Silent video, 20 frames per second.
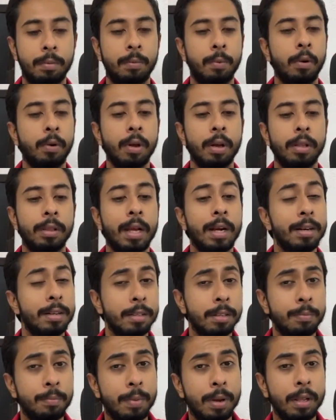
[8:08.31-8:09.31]
Okay, that
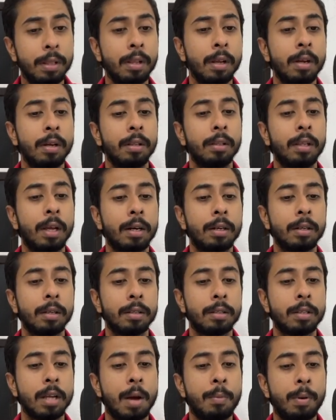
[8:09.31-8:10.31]
doesn't mean that
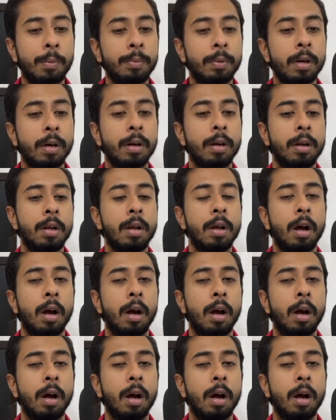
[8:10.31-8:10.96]
some of the